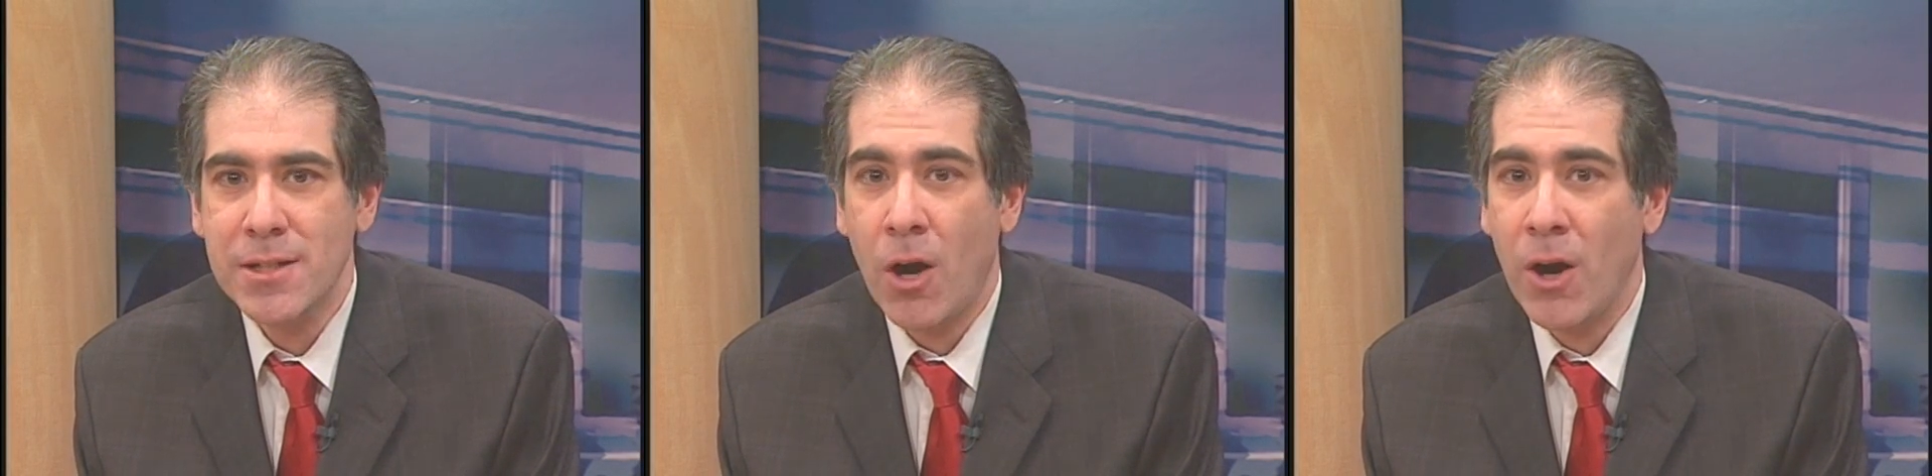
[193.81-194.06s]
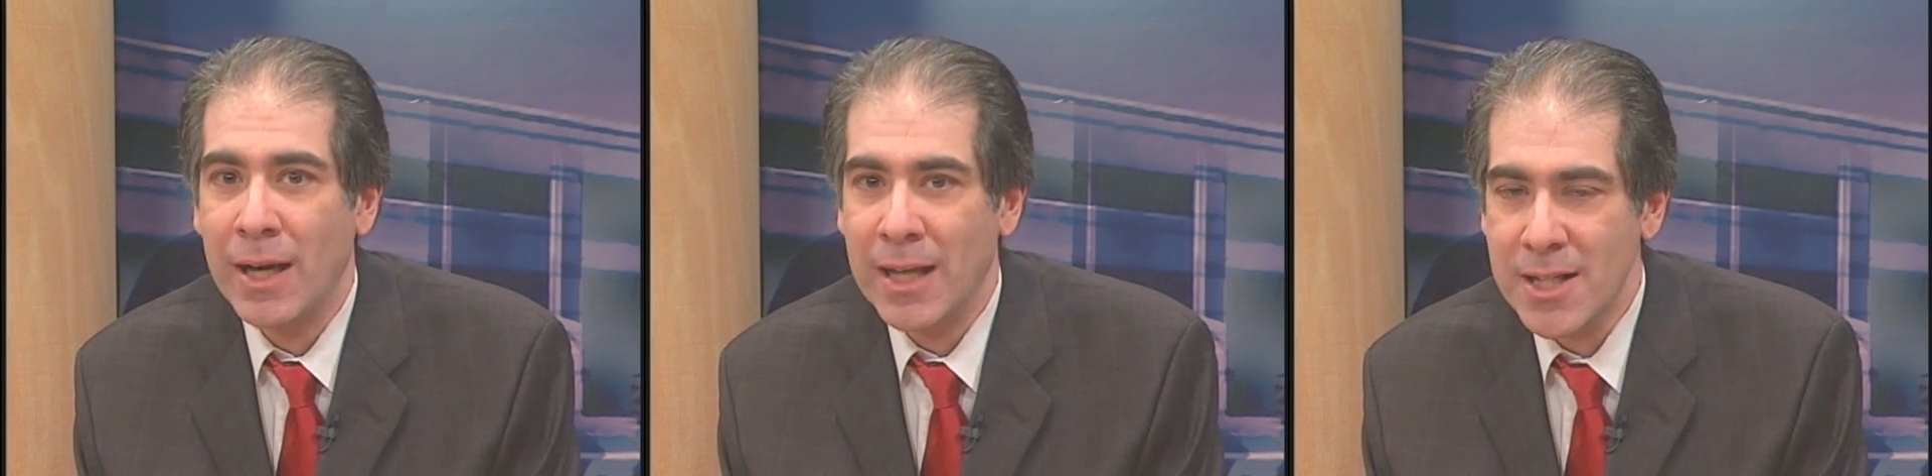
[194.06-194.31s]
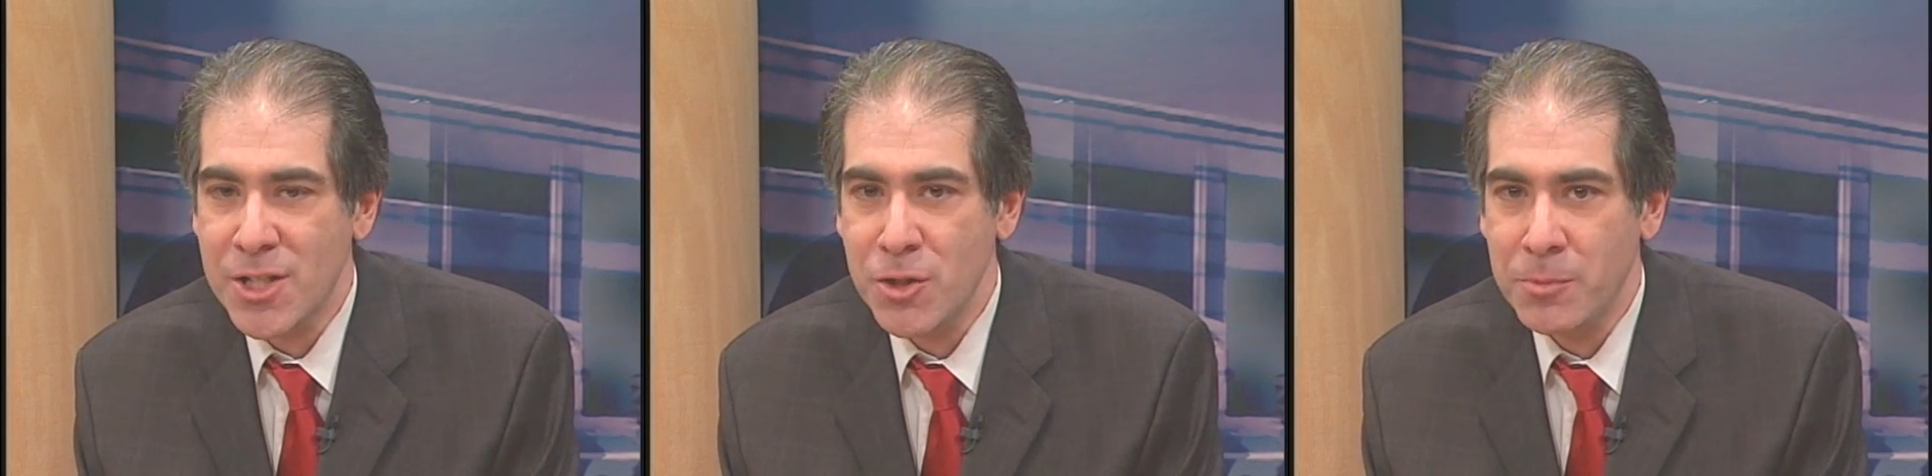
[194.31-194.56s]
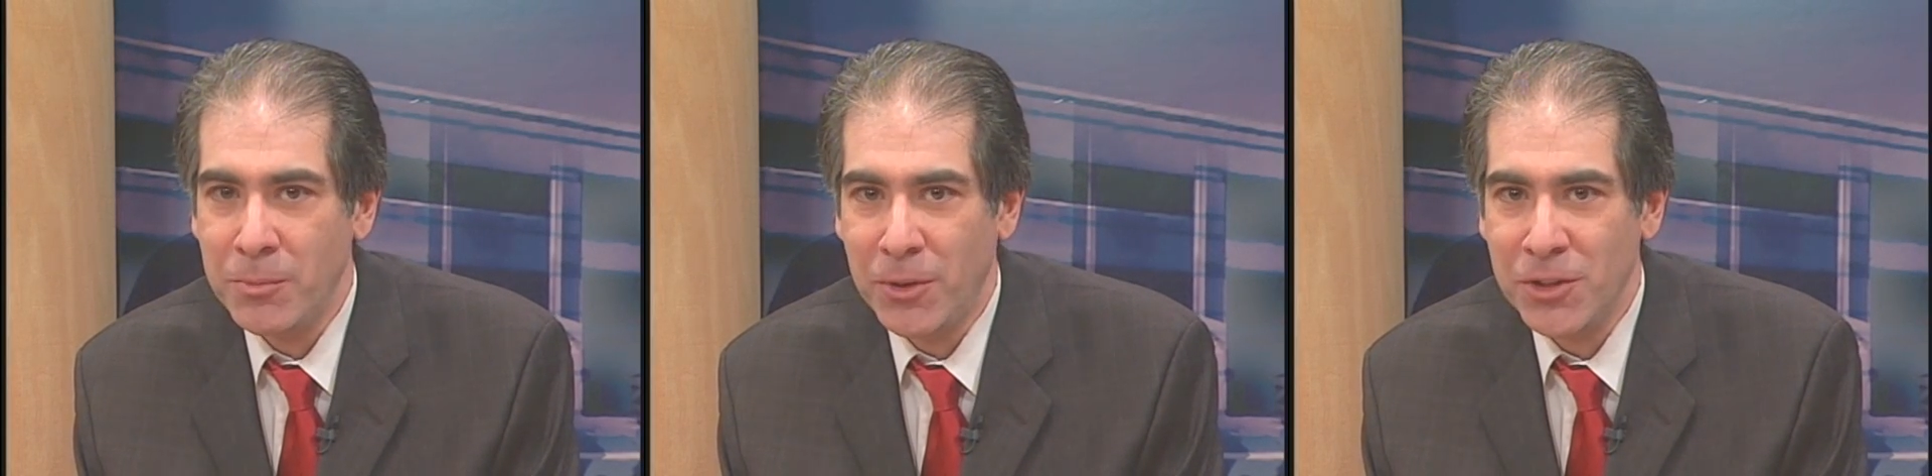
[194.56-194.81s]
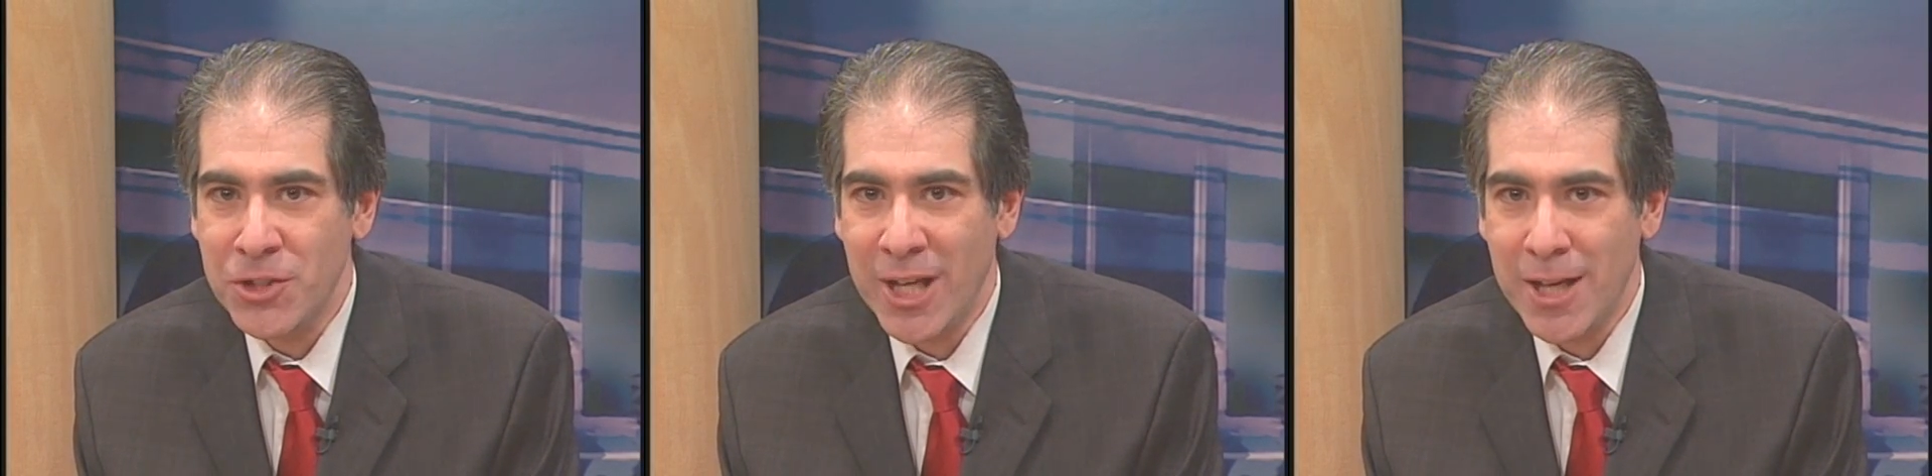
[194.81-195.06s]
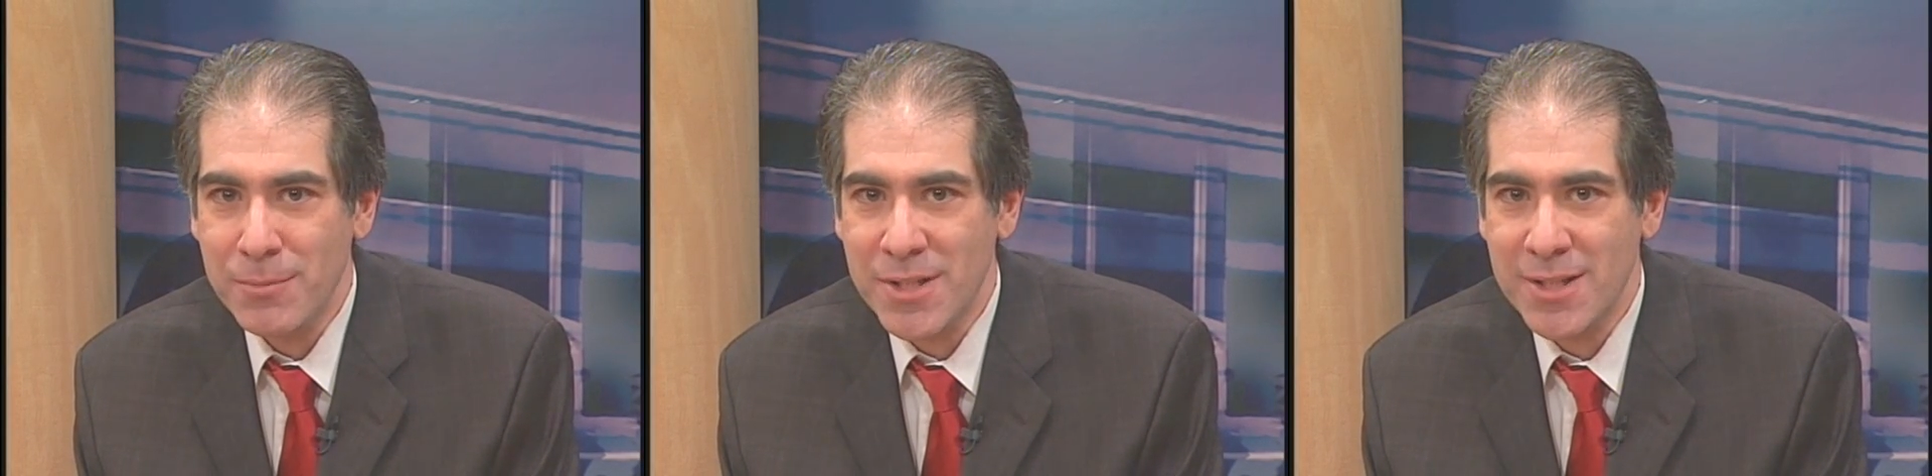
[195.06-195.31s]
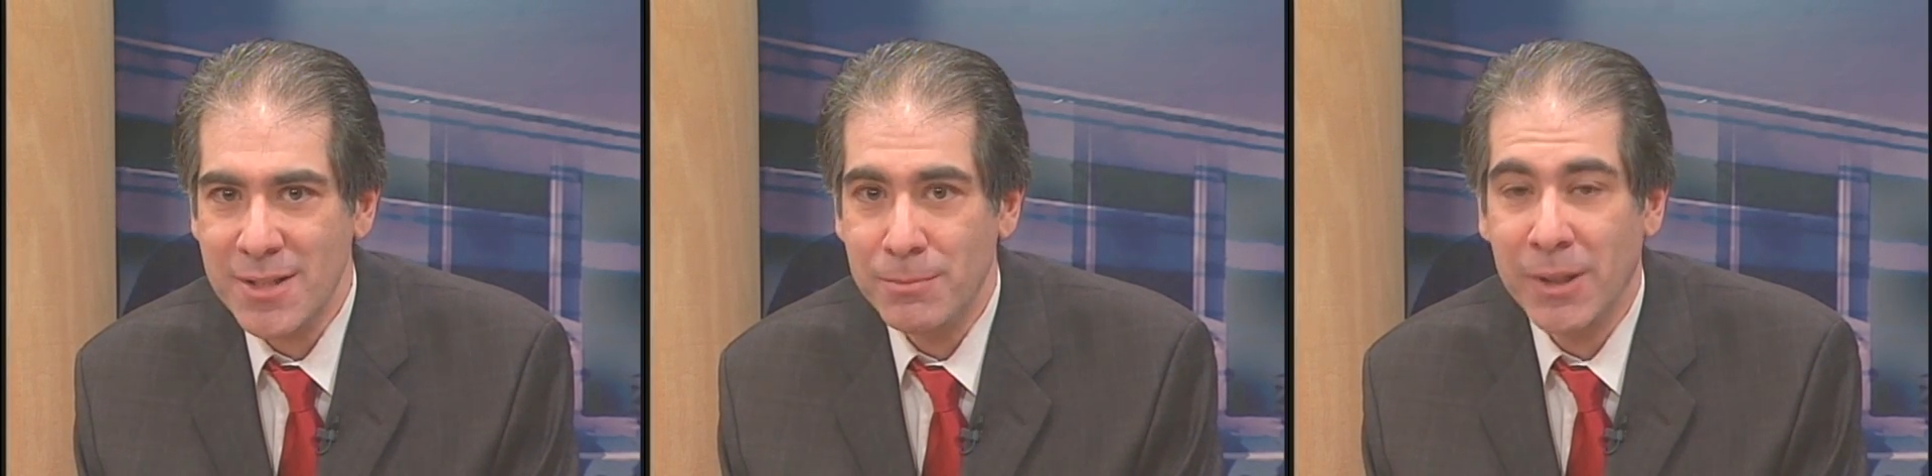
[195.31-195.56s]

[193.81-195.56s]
are not Super Bowl champs,